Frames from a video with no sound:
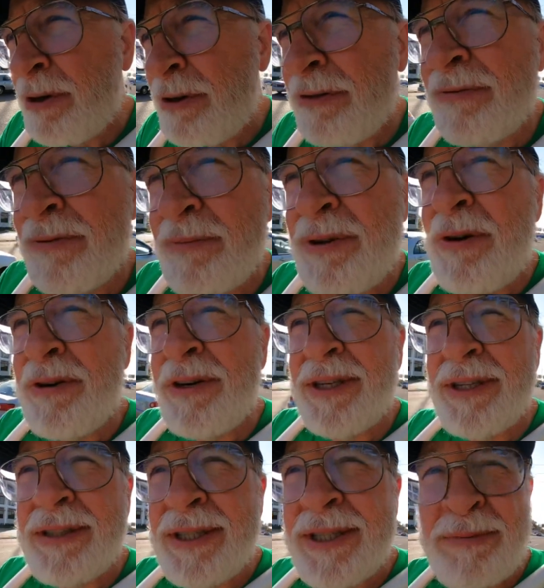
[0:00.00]
Putin from doing it
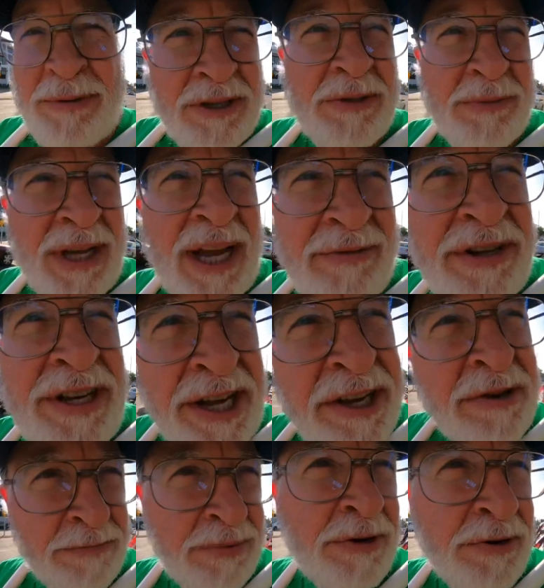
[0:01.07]
is because we have a
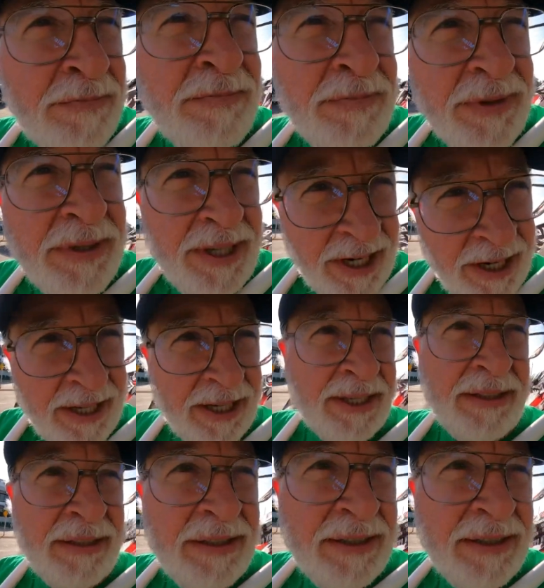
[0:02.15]
nincompoop idiot